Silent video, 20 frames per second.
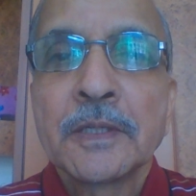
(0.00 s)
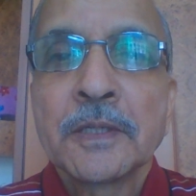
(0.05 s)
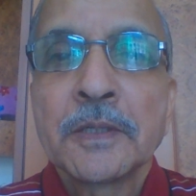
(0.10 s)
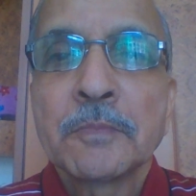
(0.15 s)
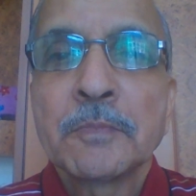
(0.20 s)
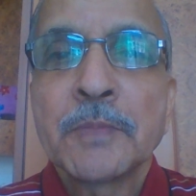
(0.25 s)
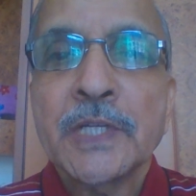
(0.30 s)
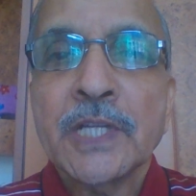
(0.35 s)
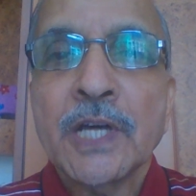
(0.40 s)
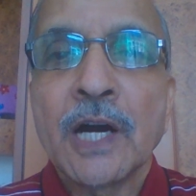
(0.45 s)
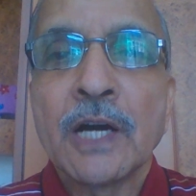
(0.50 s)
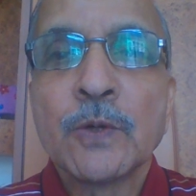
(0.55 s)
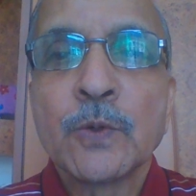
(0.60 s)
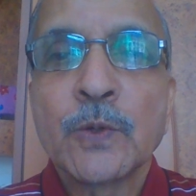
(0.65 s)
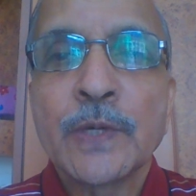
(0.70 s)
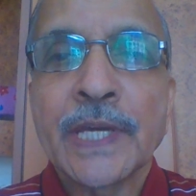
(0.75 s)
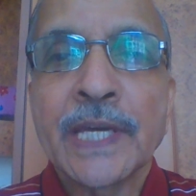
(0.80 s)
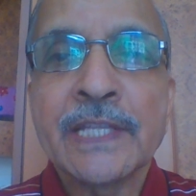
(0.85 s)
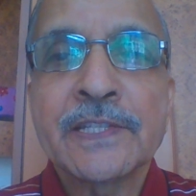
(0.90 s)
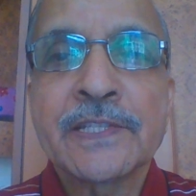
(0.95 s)
But how
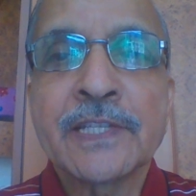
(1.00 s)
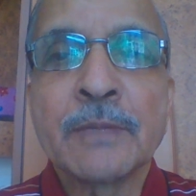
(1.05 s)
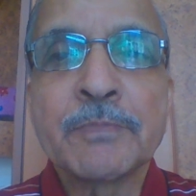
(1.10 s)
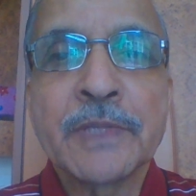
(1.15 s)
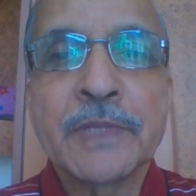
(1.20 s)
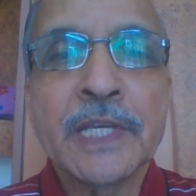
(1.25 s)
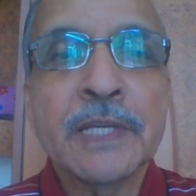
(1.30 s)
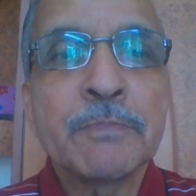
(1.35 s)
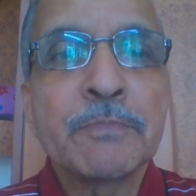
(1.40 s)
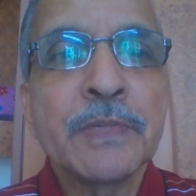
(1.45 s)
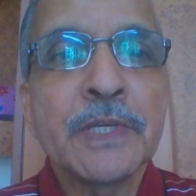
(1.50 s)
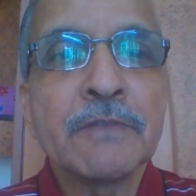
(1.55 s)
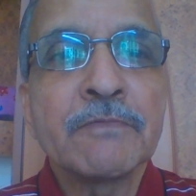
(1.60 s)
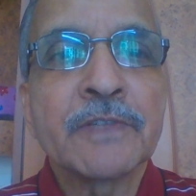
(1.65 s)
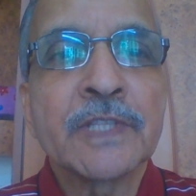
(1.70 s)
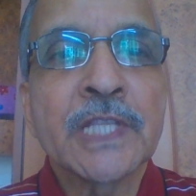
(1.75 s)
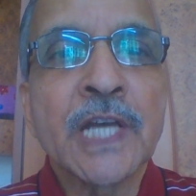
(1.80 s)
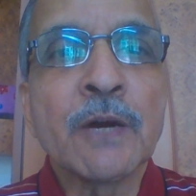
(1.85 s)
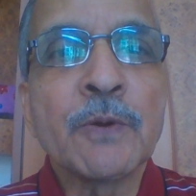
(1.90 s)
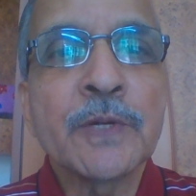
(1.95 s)
can something be
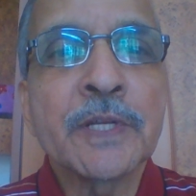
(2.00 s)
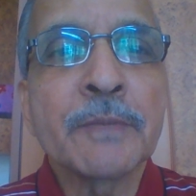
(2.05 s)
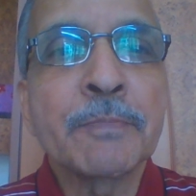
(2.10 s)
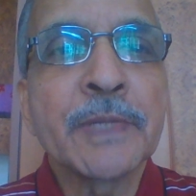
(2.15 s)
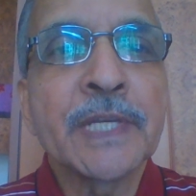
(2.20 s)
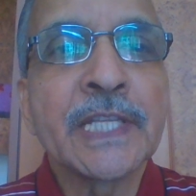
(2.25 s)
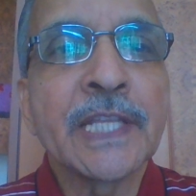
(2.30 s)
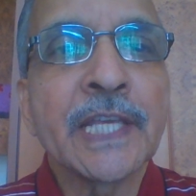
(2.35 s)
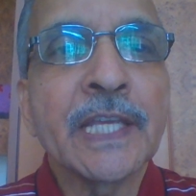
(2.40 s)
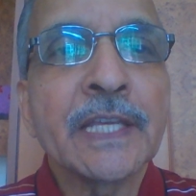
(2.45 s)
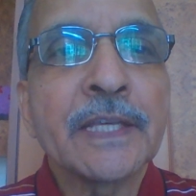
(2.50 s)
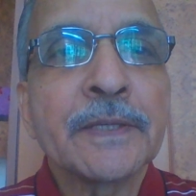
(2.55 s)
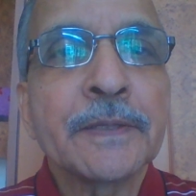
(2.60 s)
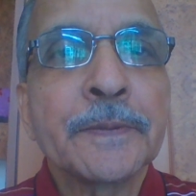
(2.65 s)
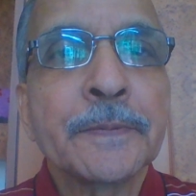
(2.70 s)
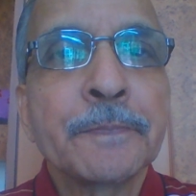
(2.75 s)
without a beginning?